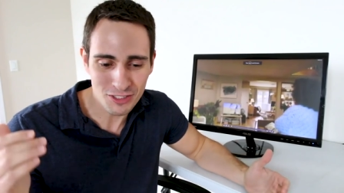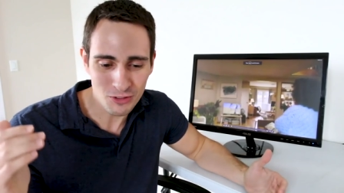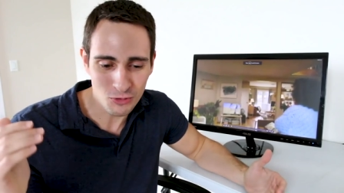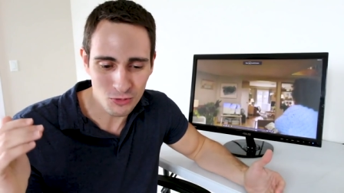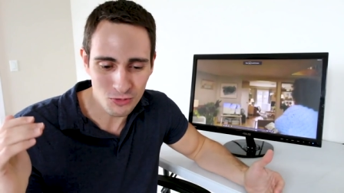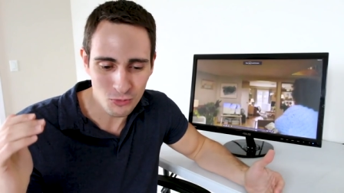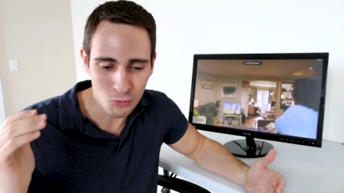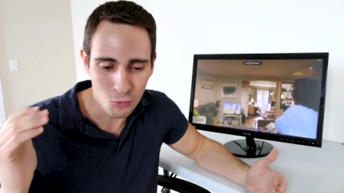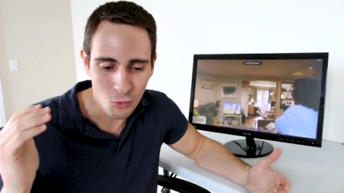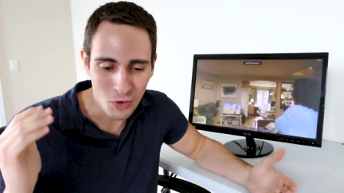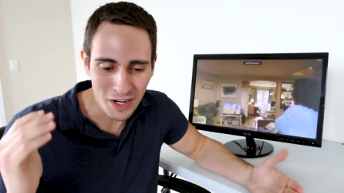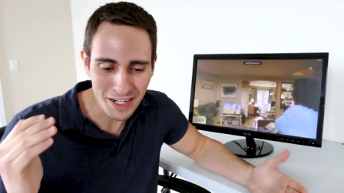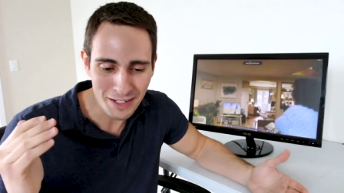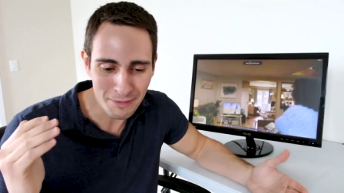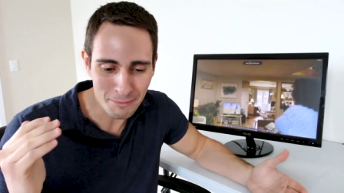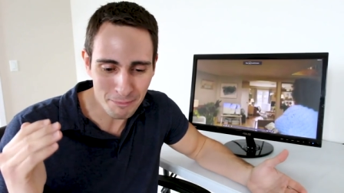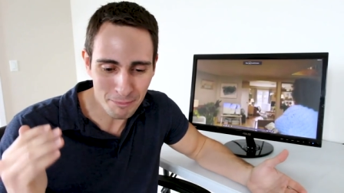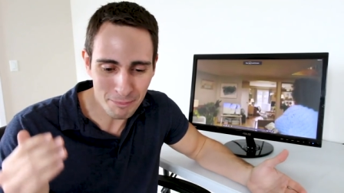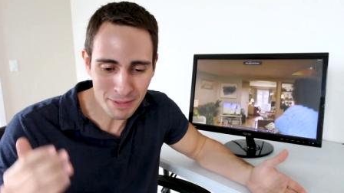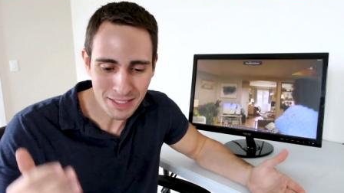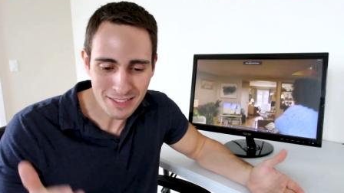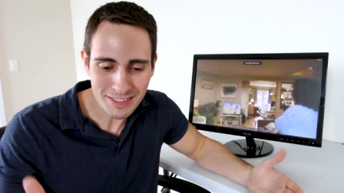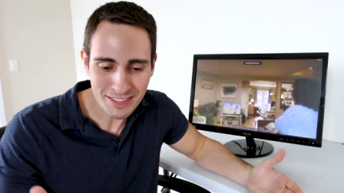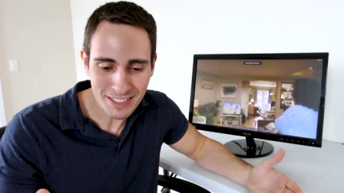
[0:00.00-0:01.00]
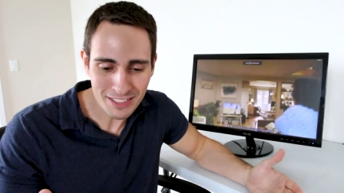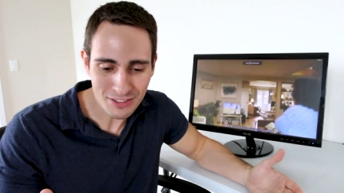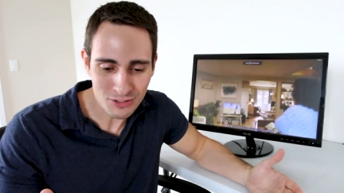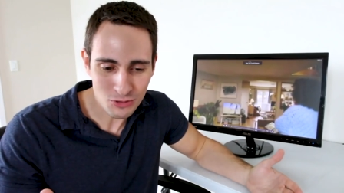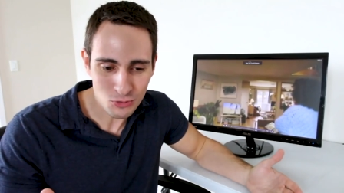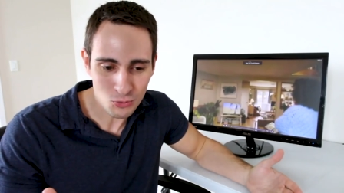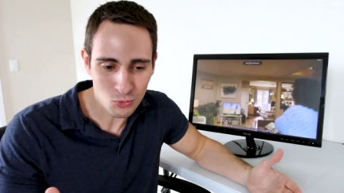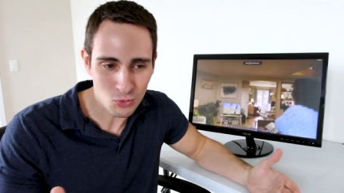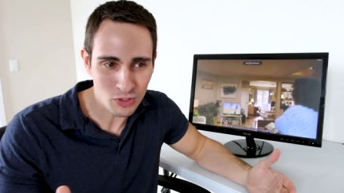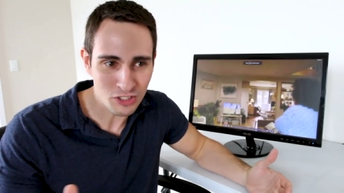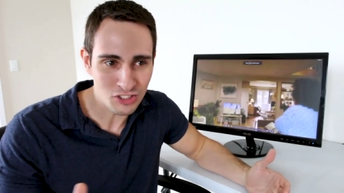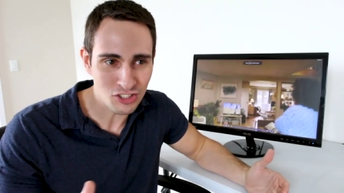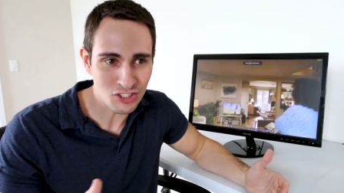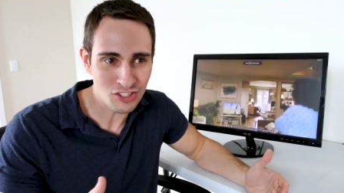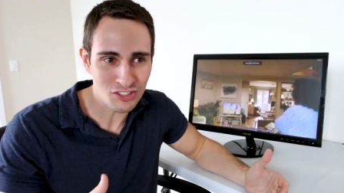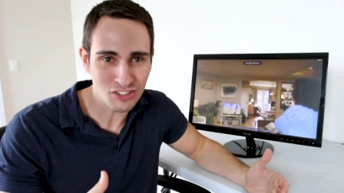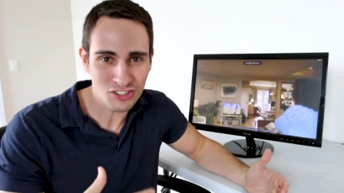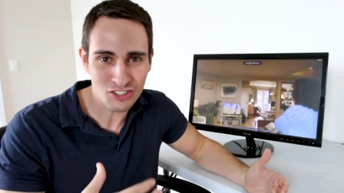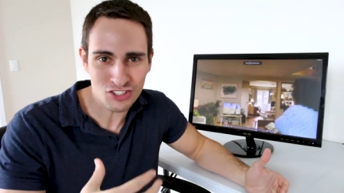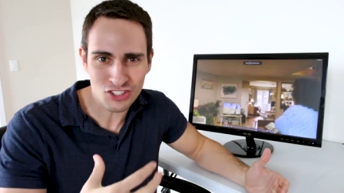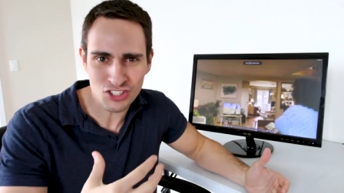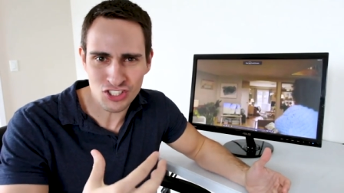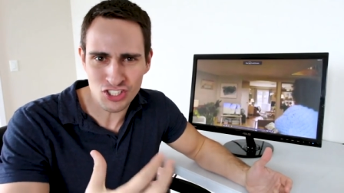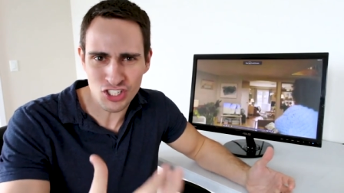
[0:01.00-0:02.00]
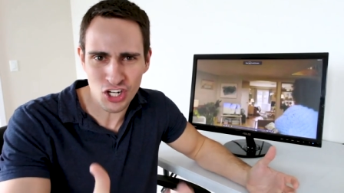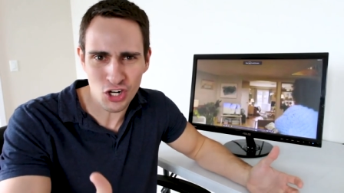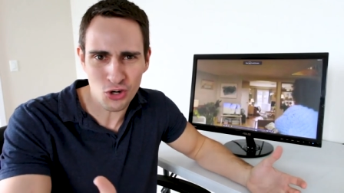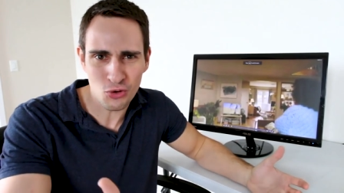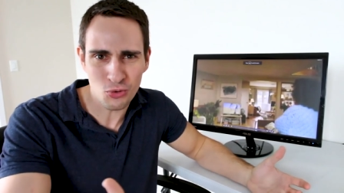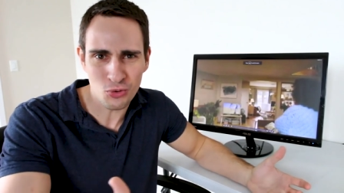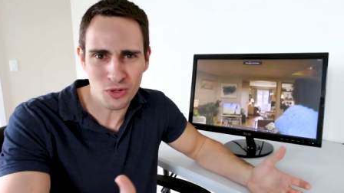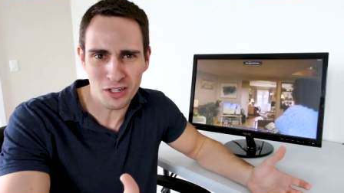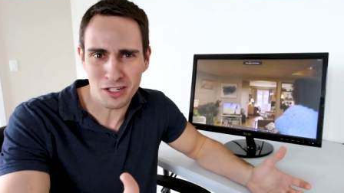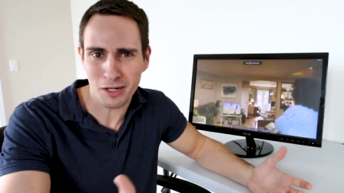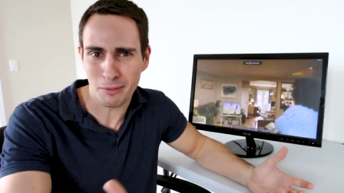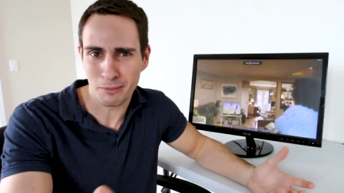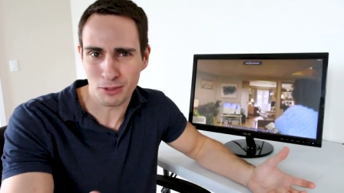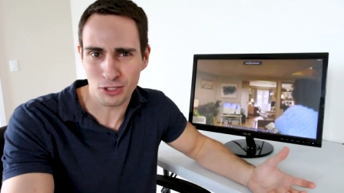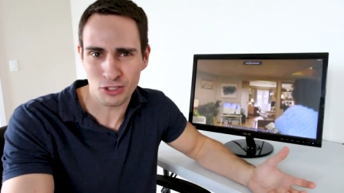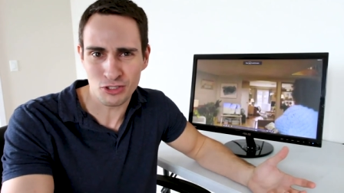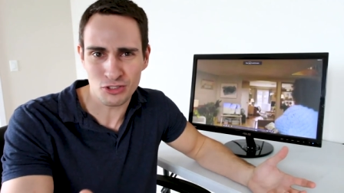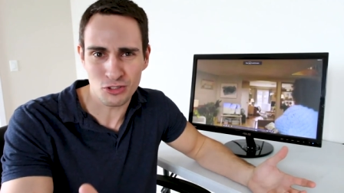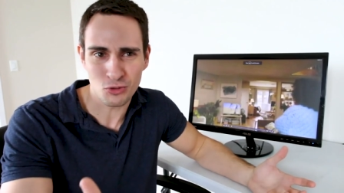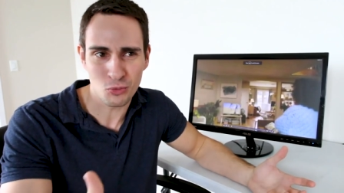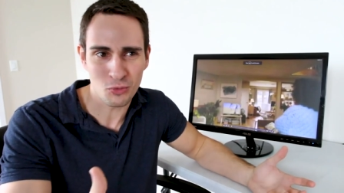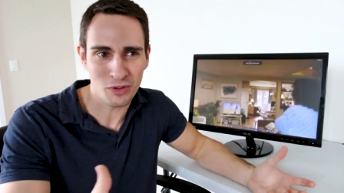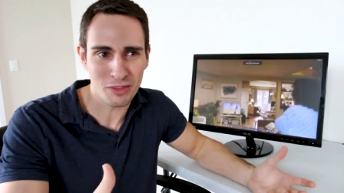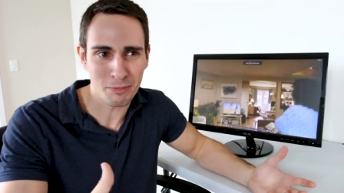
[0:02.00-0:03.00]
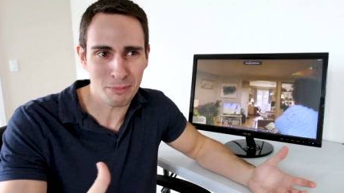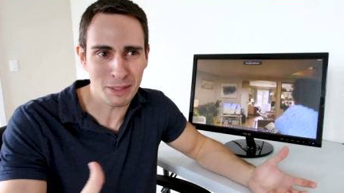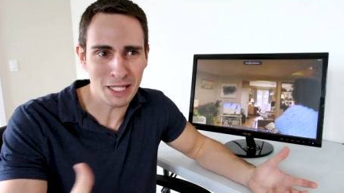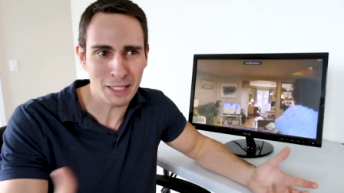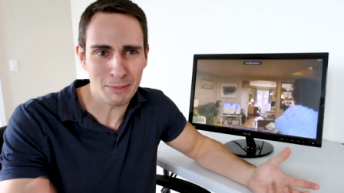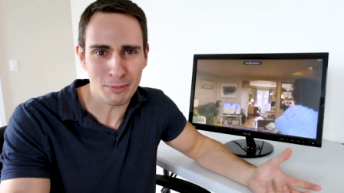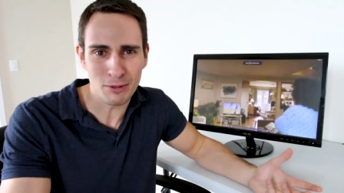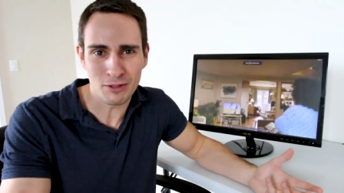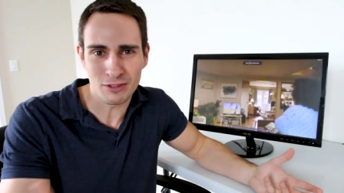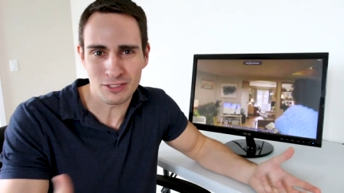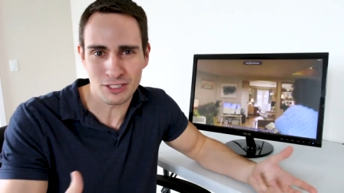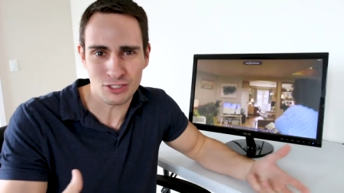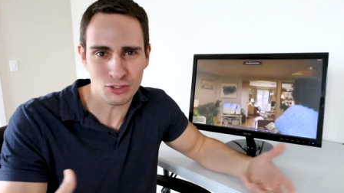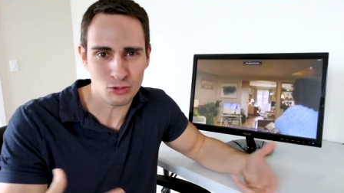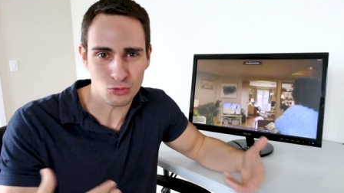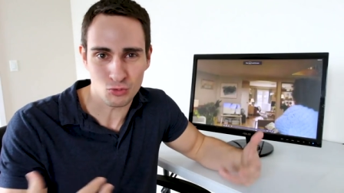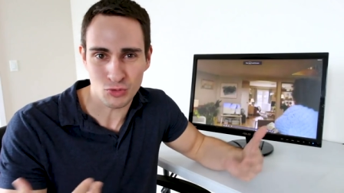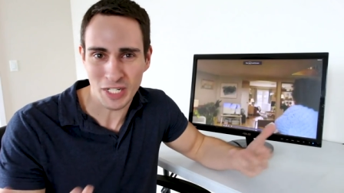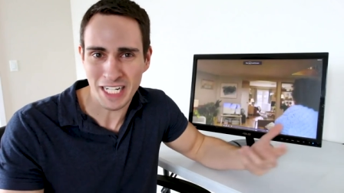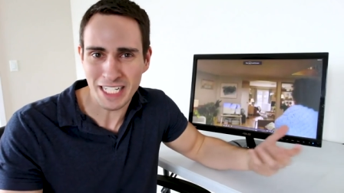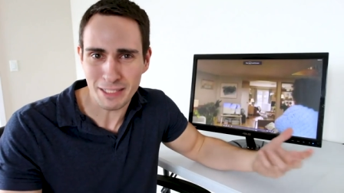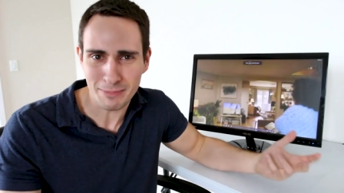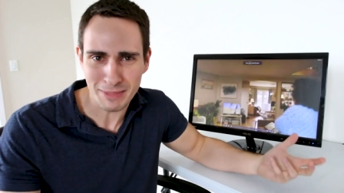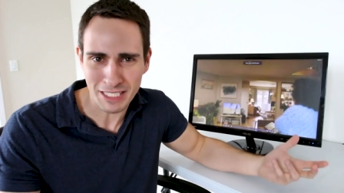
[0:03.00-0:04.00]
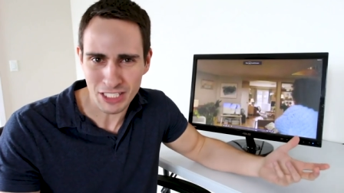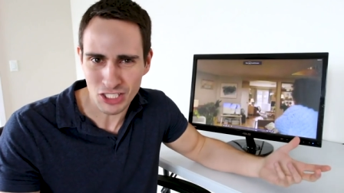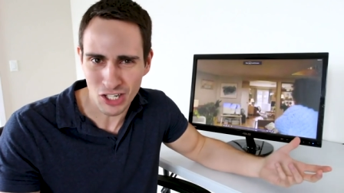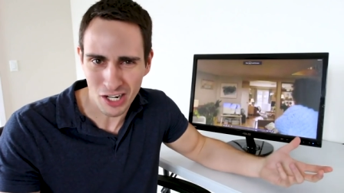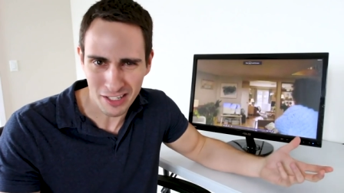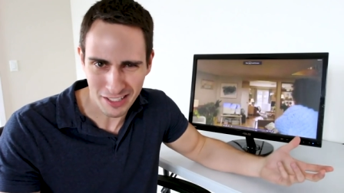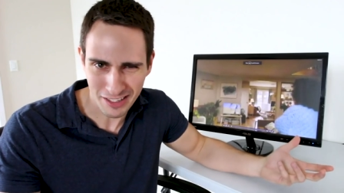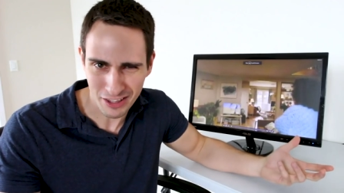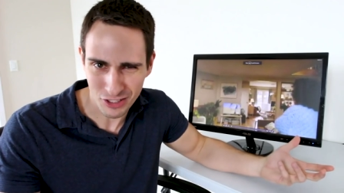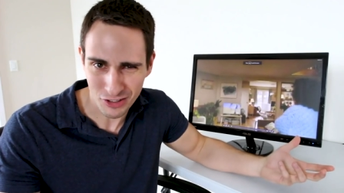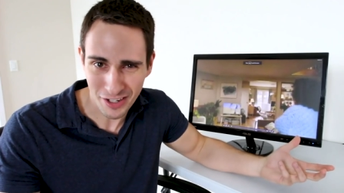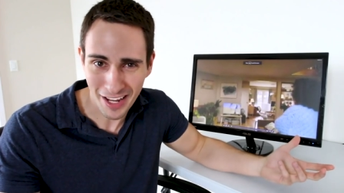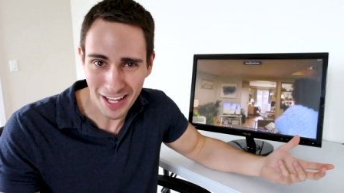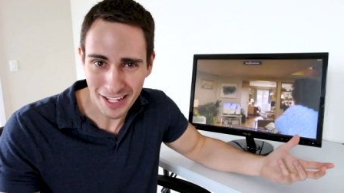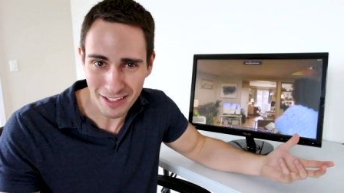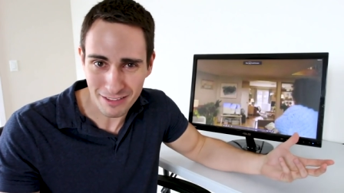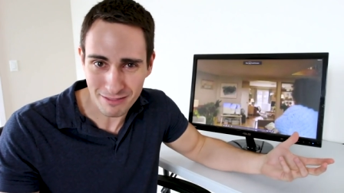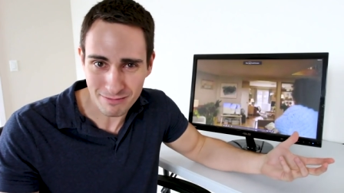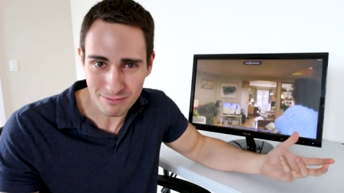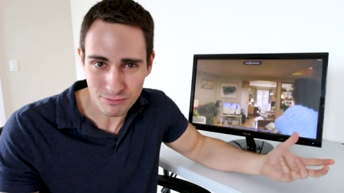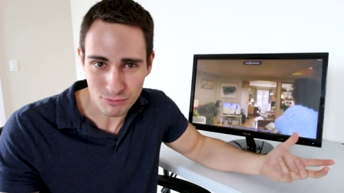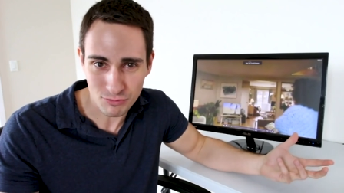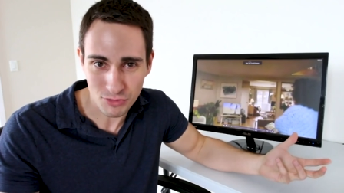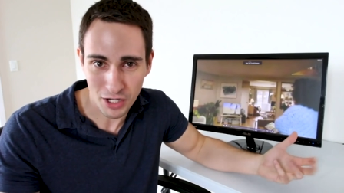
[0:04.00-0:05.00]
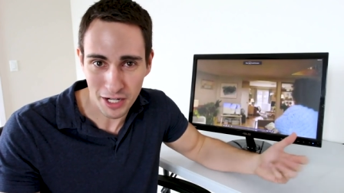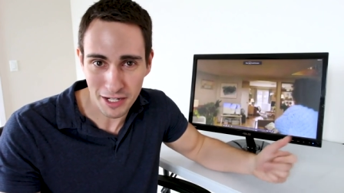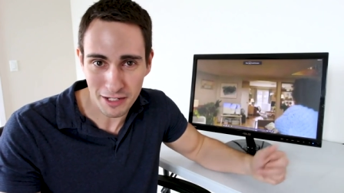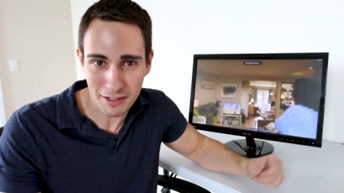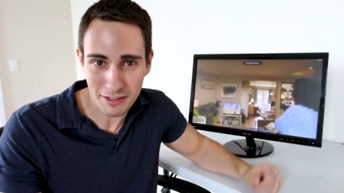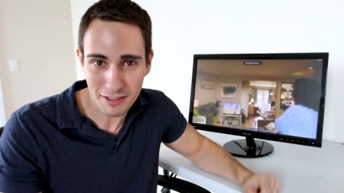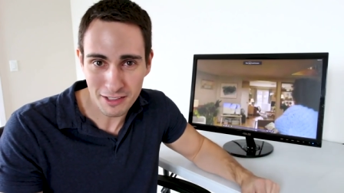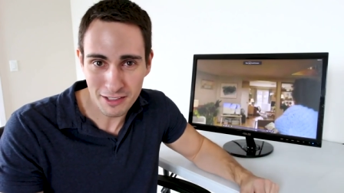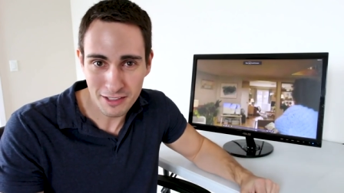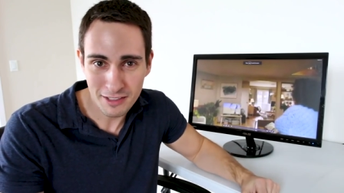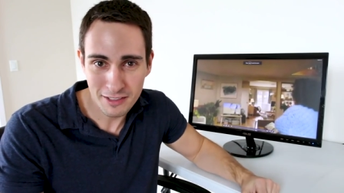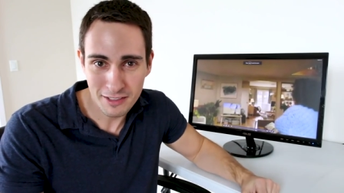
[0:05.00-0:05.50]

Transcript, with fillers: what business would just show a commercial with people just randomly nodding their head, right?